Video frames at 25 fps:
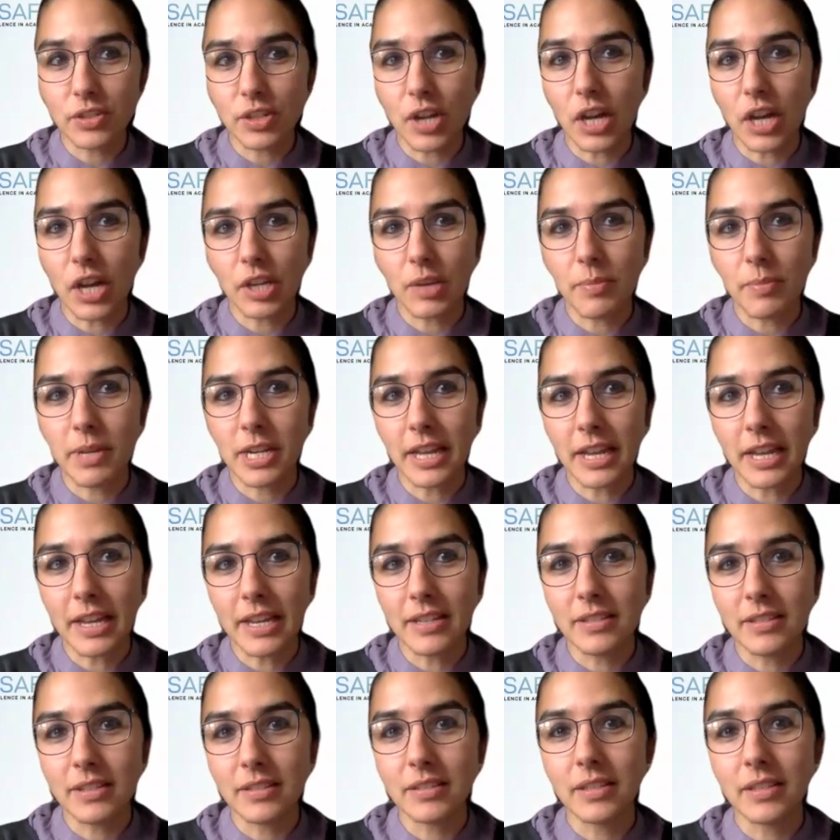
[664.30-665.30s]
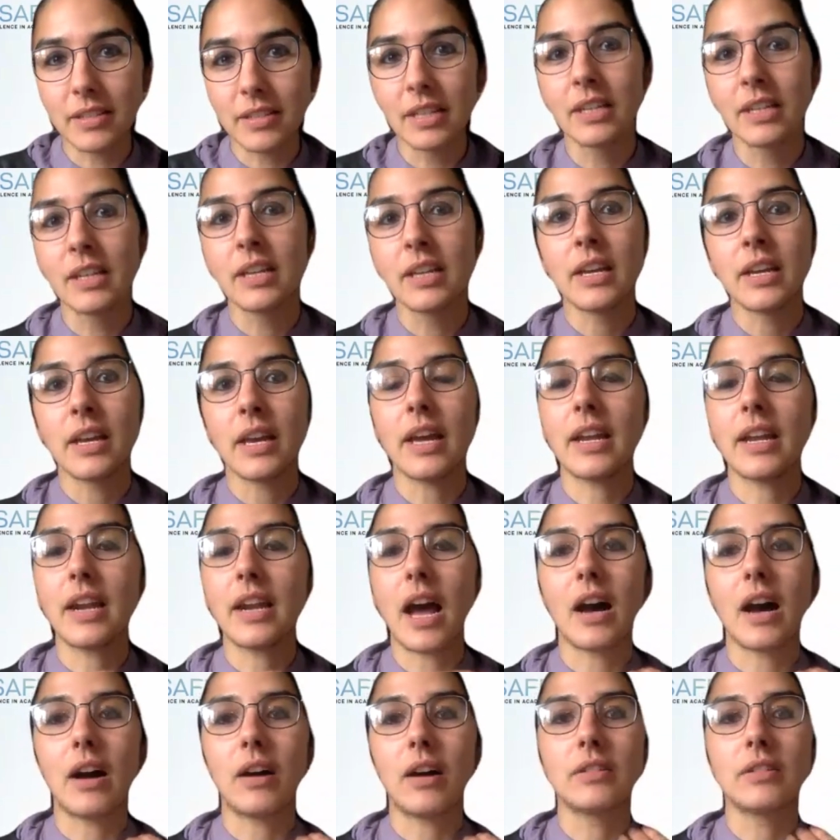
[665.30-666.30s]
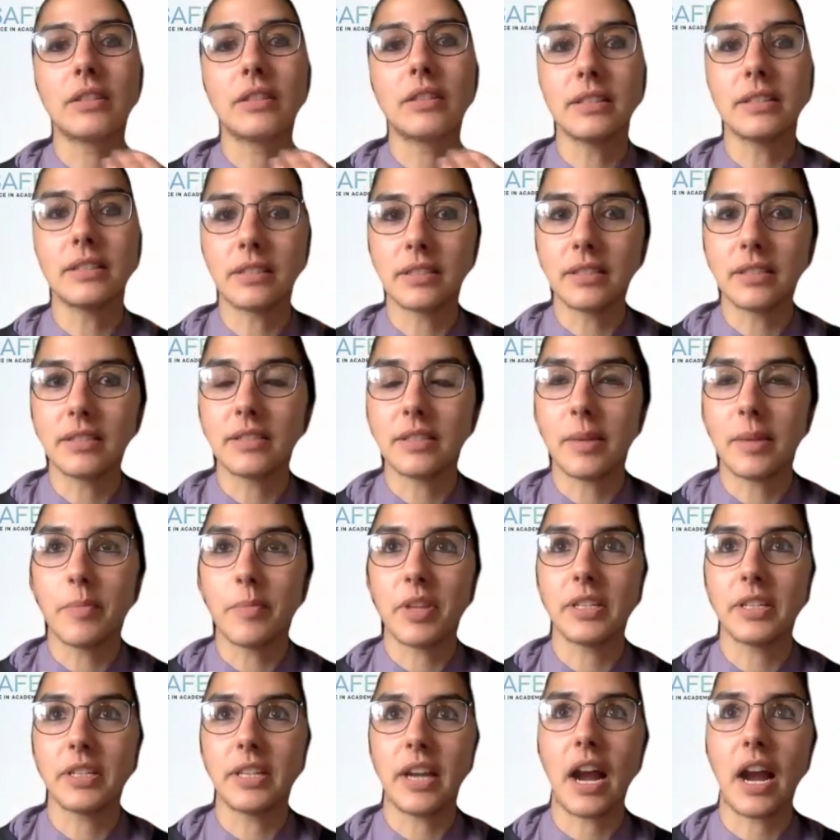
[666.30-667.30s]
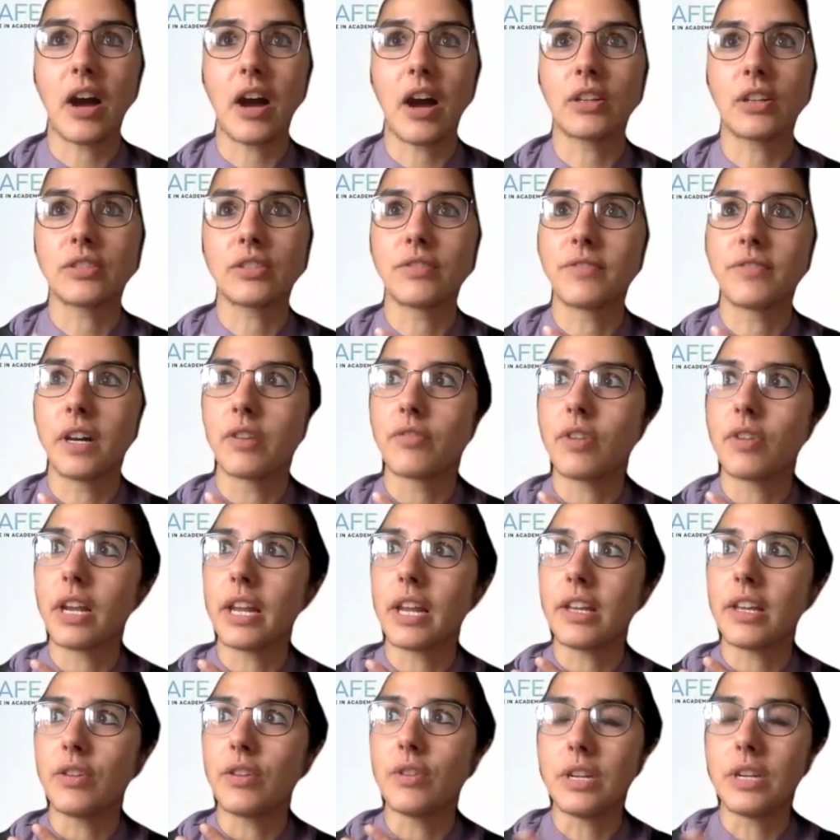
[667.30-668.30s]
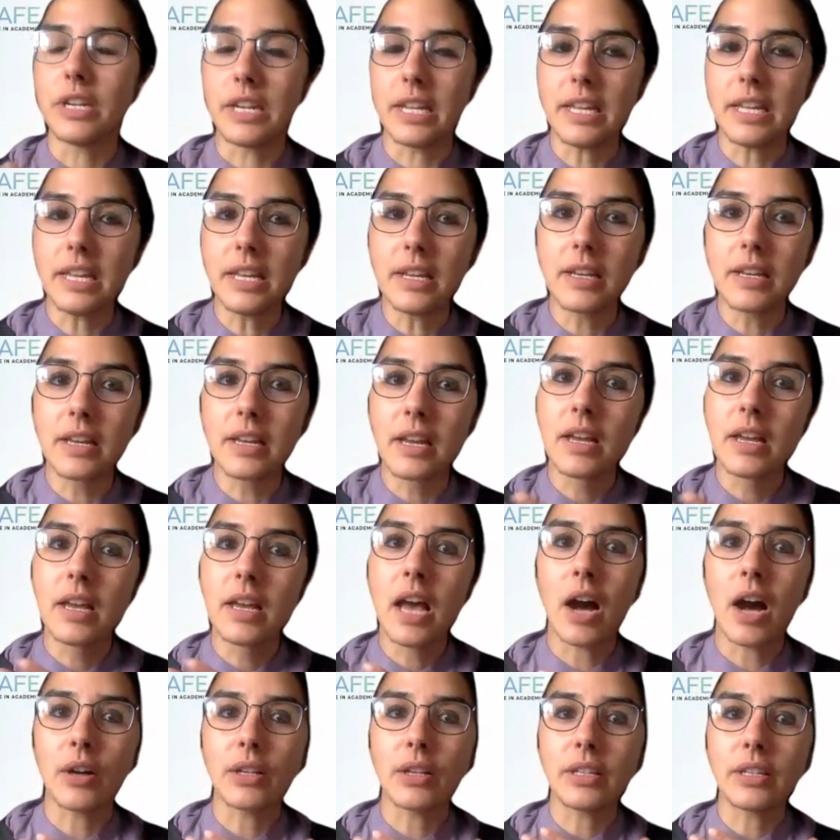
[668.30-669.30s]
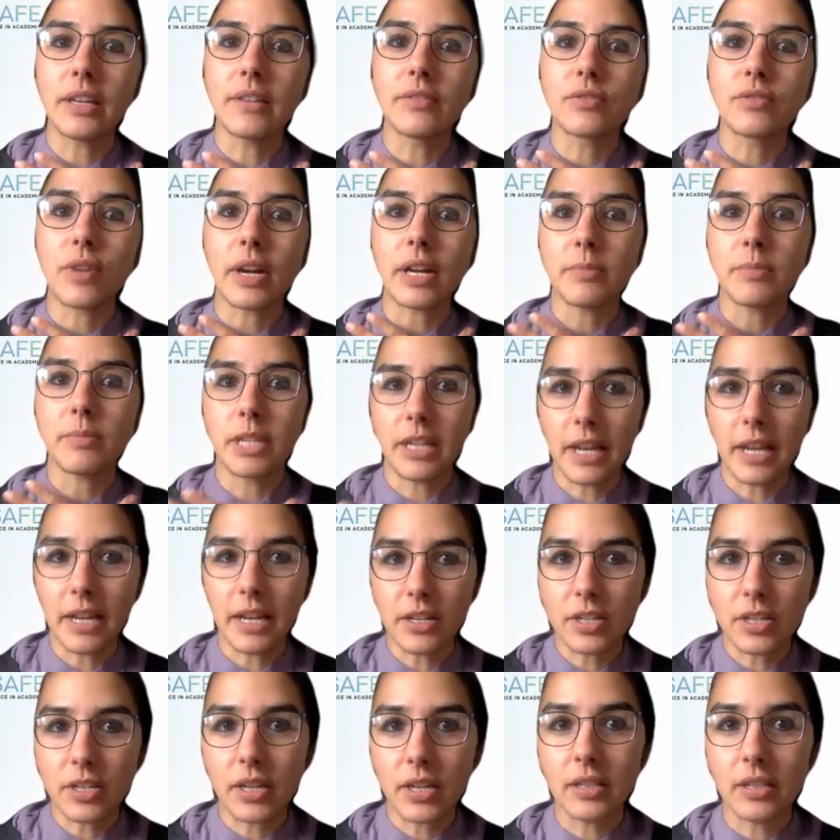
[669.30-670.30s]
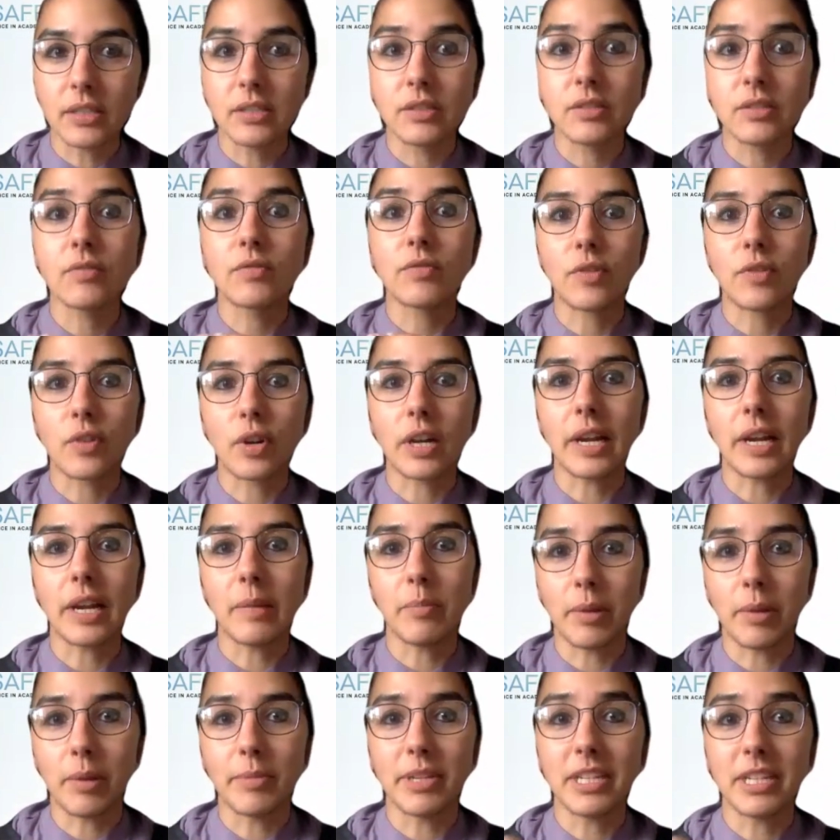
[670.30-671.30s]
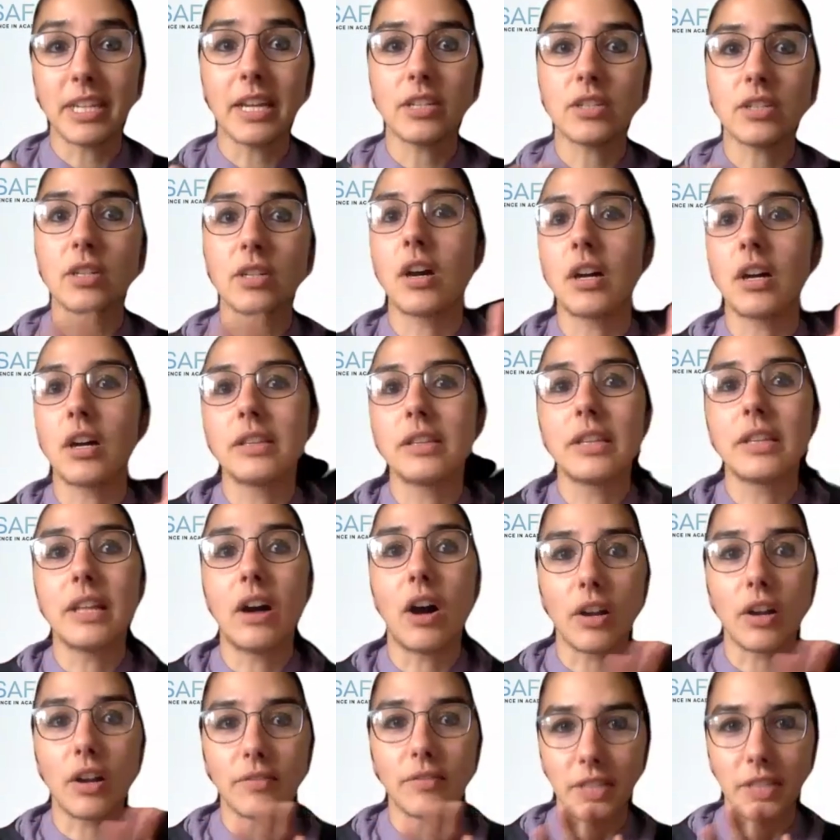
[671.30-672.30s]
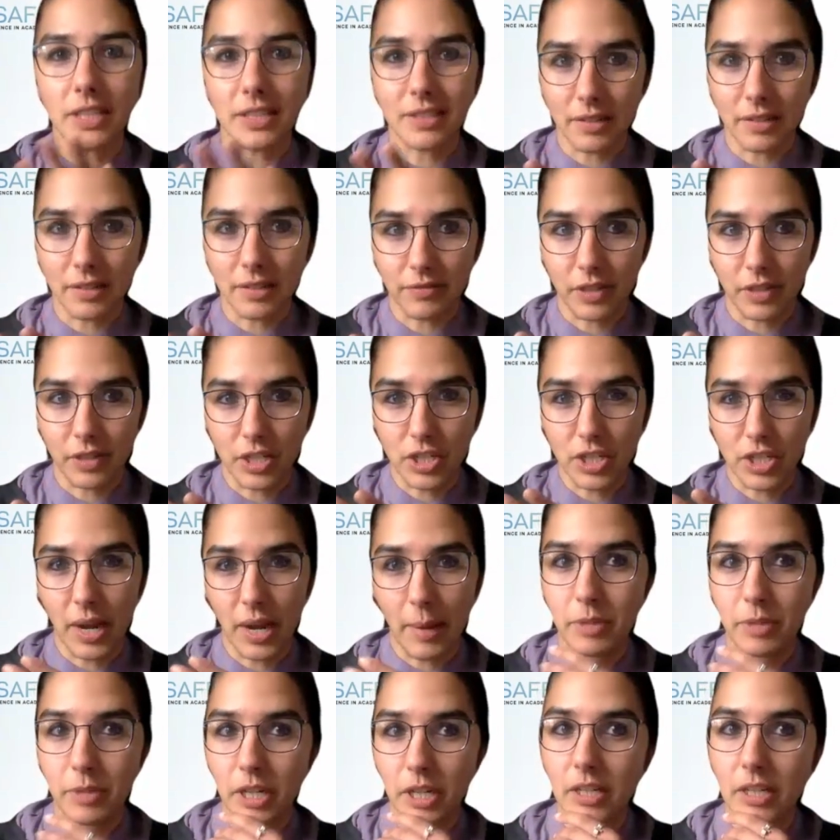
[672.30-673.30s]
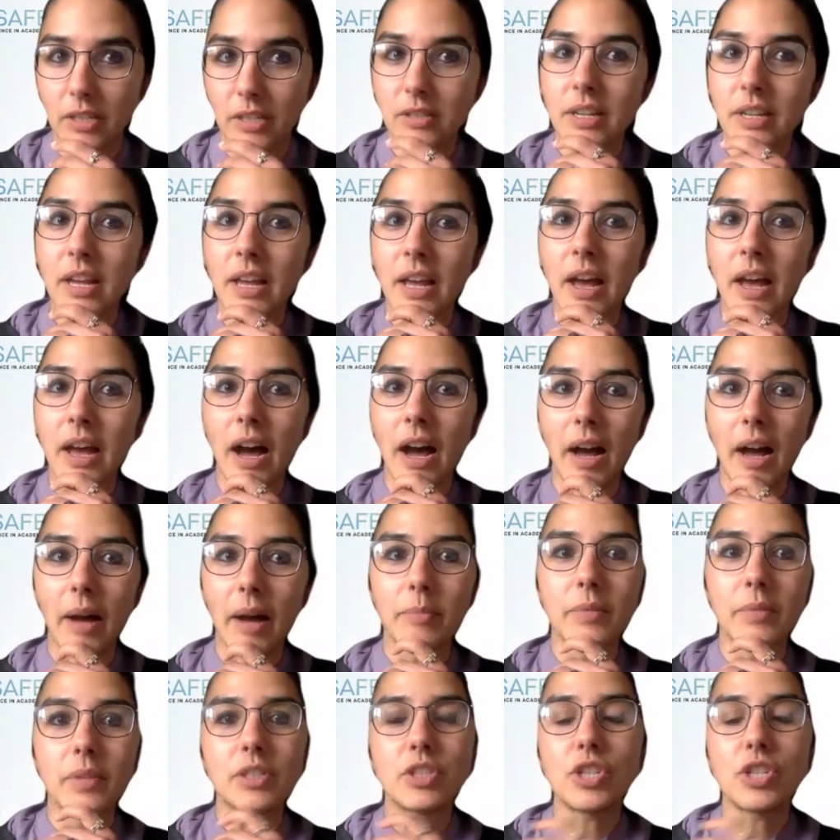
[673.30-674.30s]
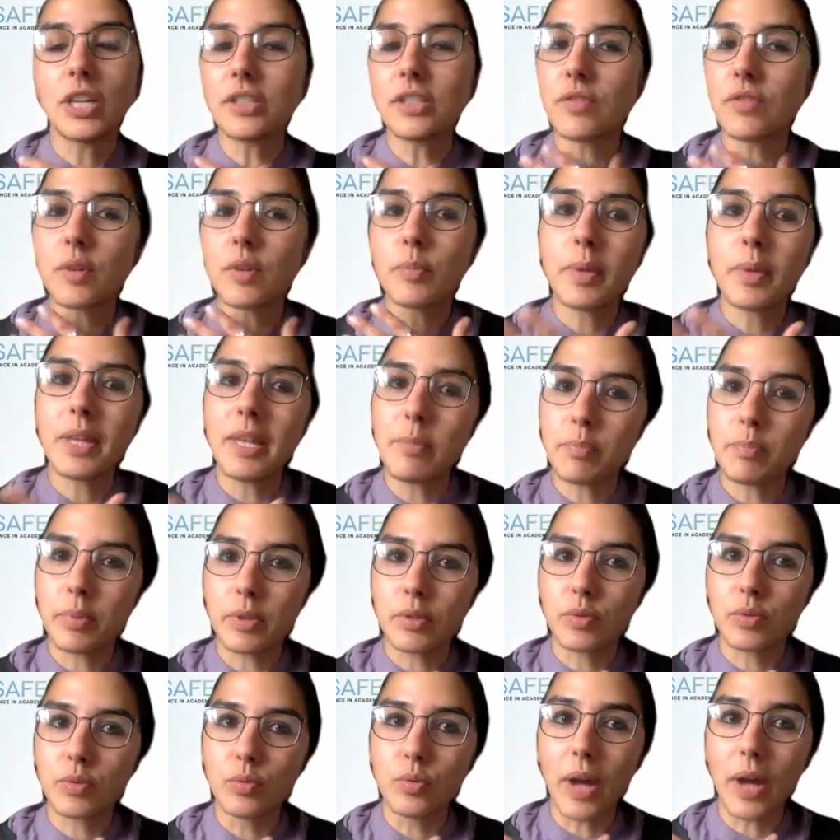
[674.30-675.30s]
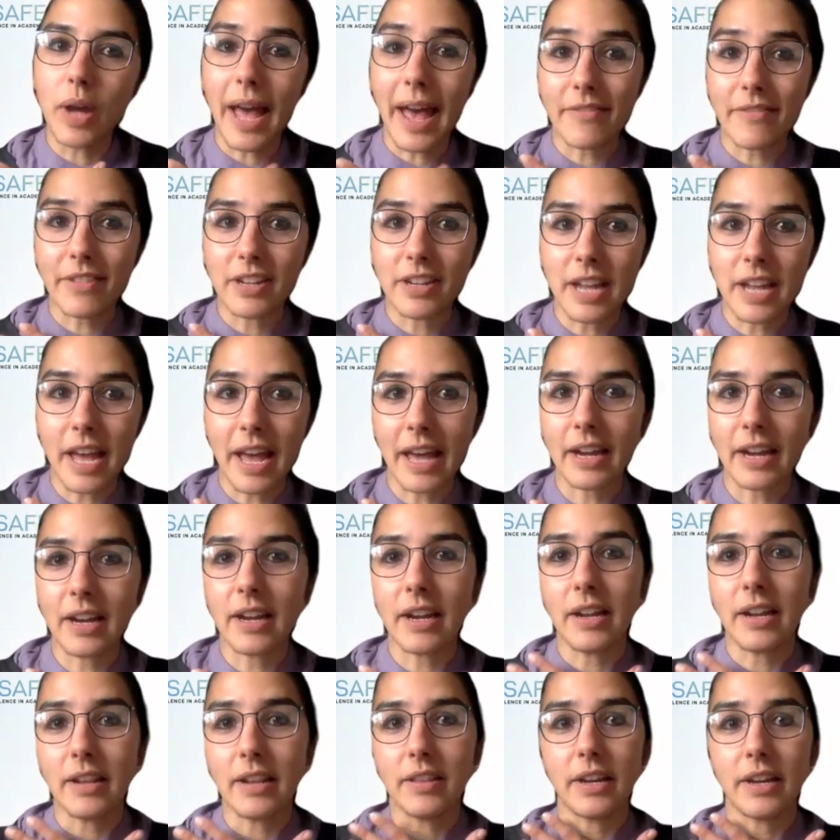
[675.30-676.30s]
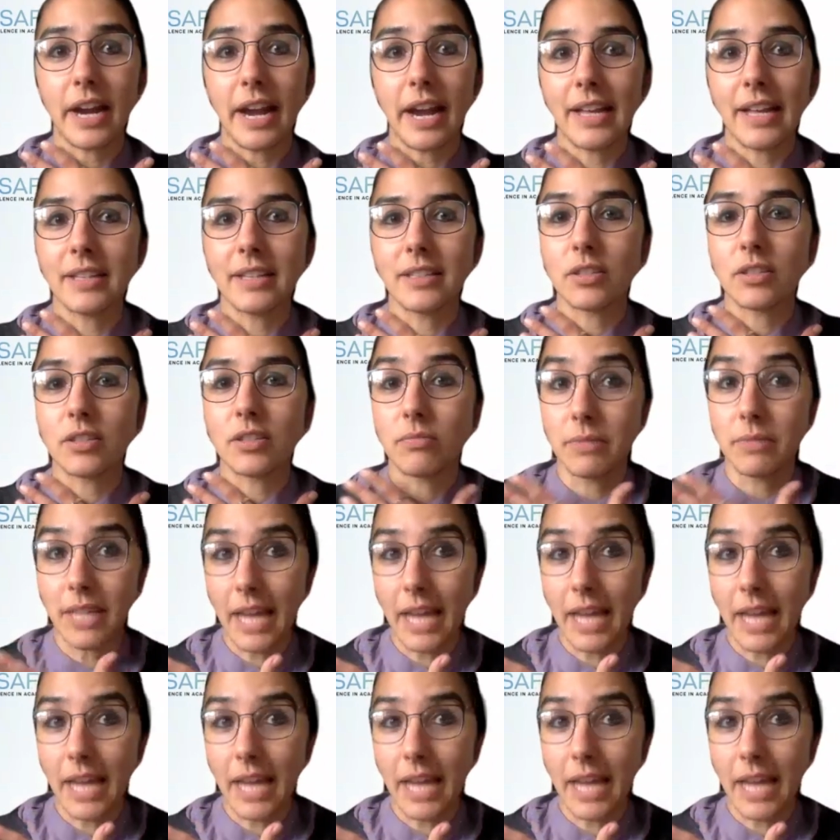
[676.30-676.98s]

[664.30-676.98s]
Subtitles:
this document is, and how this is something that I also found really unique, how it gives recommendations for implementation on all of these different chapters. Just for people who haven't had it in their hands